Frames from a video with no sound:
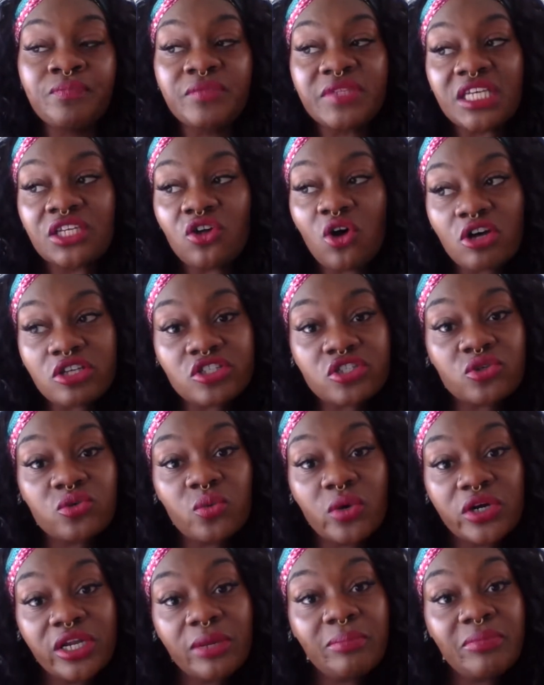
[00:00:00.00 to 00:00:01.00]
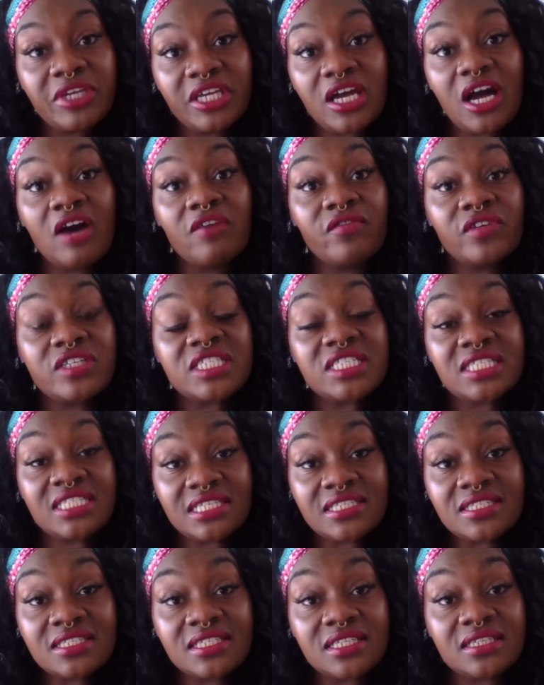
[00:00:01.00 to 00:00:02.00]
and also want to be of
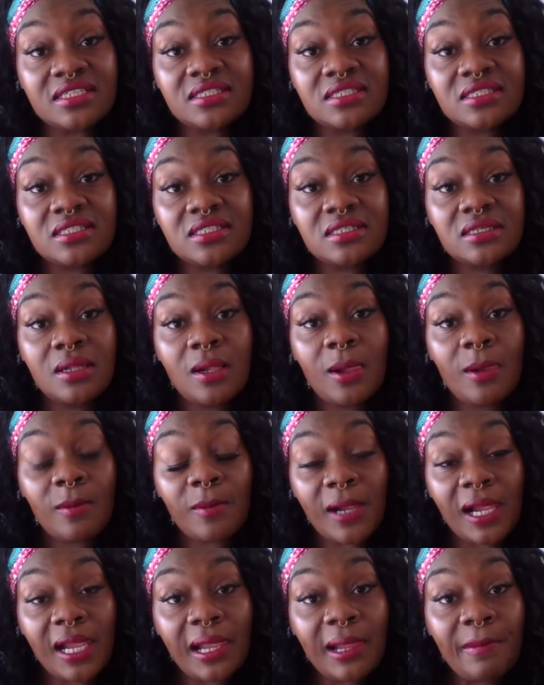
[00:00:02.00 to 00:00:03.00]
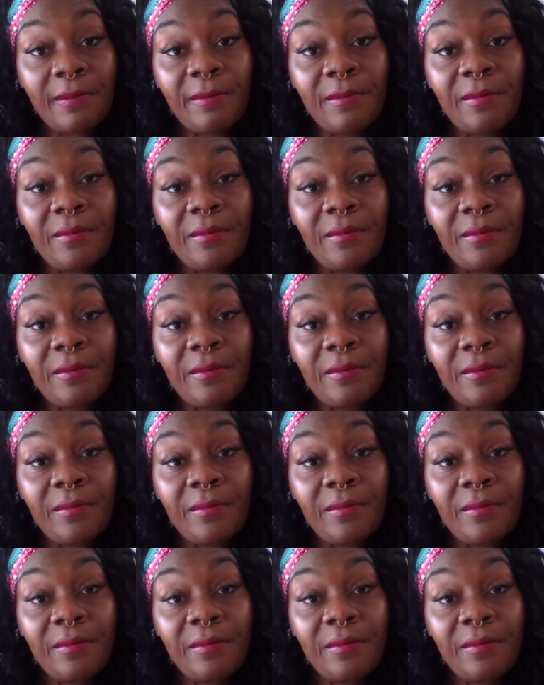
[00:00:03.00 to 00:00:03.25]
assistance, right?